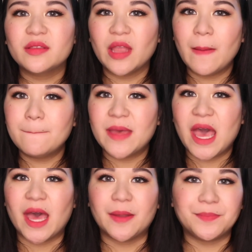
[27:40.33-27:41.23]
It's not
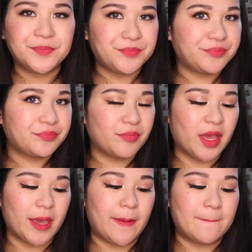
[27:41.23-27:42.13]
bad,
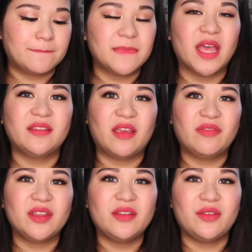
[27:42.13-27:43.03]
but I
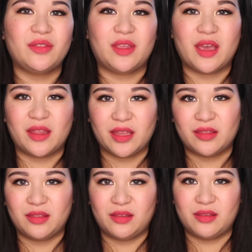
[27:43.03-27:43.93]
definitely do think I
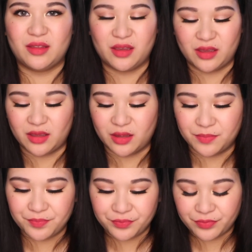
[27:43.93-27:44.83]
like
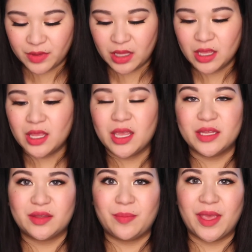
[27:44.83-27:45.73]
the
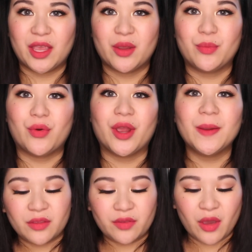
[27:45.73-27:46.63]
It's a Banger
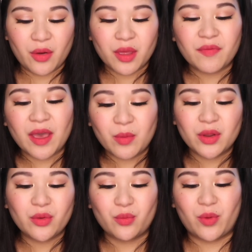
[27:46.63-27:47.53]
more. So if I
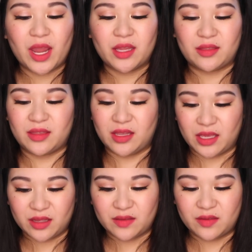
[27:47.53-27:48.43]
were to rate
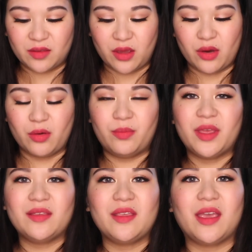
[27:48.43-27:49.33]
this though,
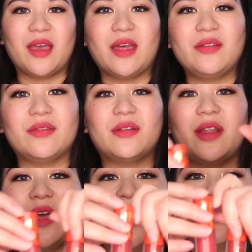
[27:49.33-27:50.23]
because like I don't
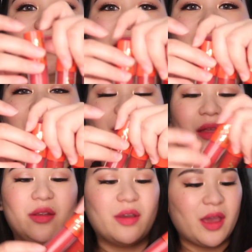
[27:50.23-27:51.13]
like I like I
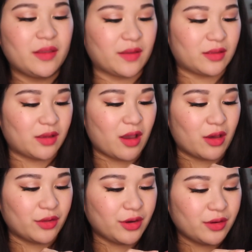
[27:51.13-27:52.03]
said, you guys, like the
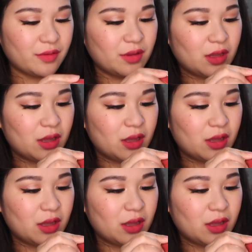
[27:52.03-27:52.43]
colors